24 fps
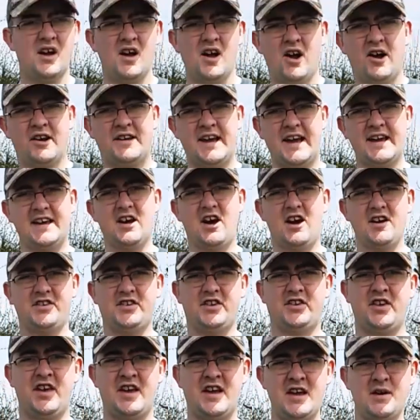Okay guys,
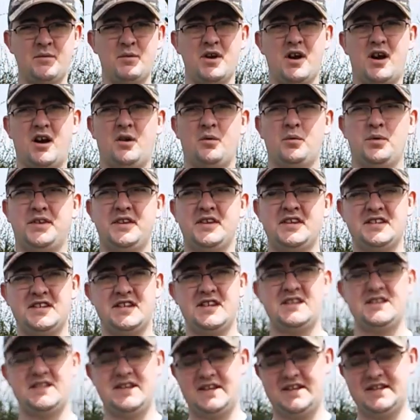so here we are with the
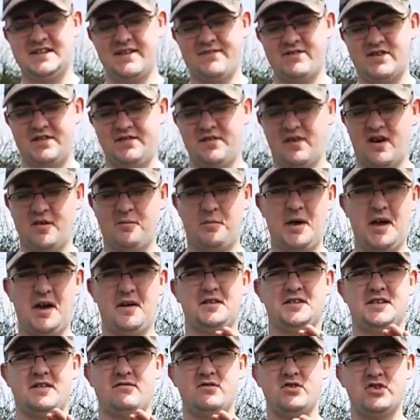CZ75
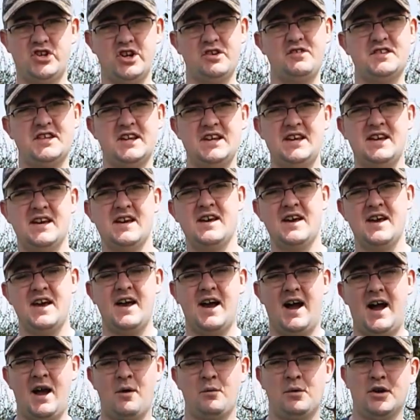PO7 Duty.
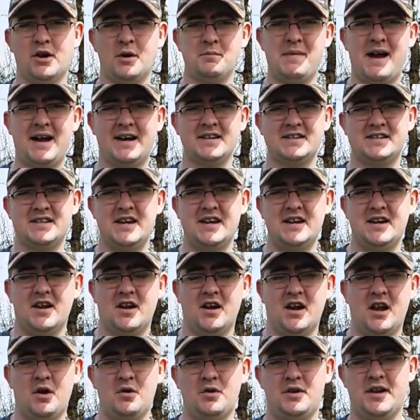We've got a magazine
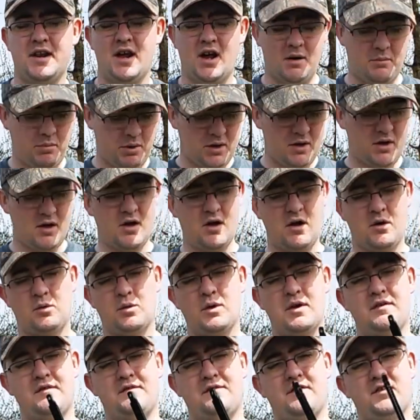loaded up
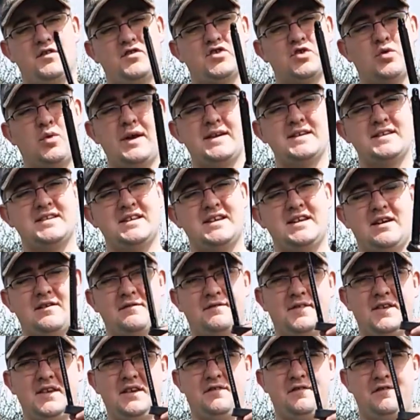with 20
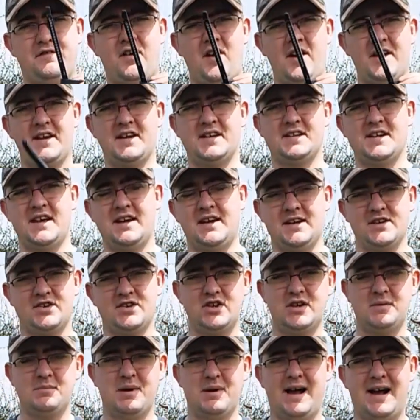of the finest
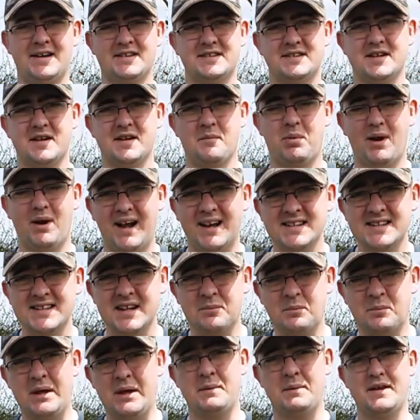ASG blaster plastic
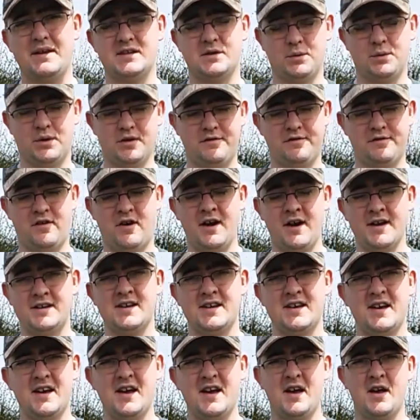BBs that we could find.
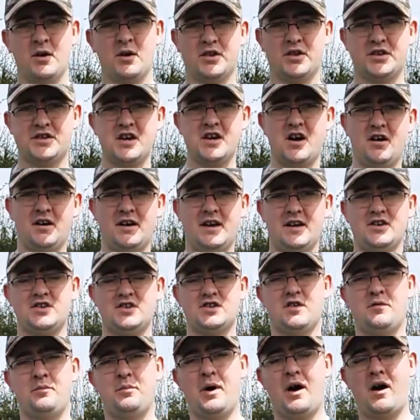Got the target just
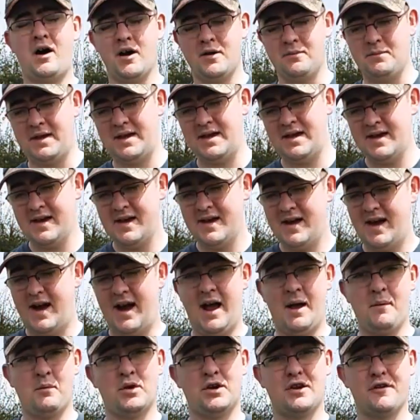off behind me.
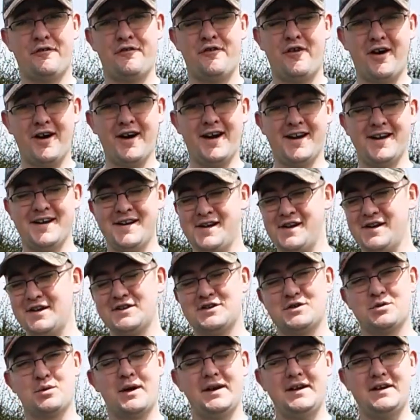We're going to fire
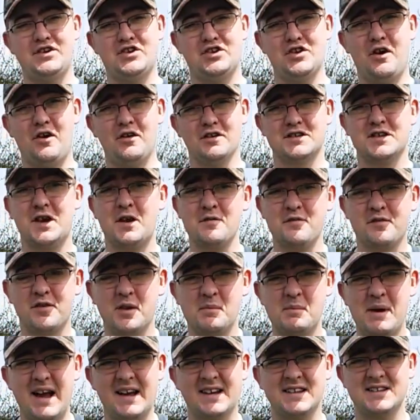20 shots, hope for the
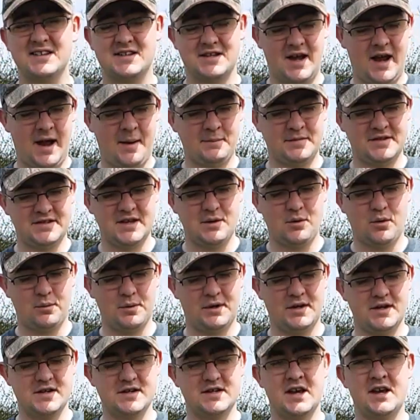best, see what we
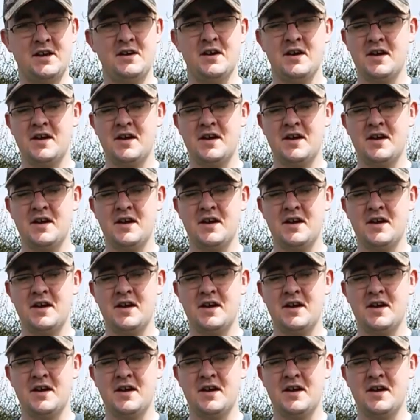can do.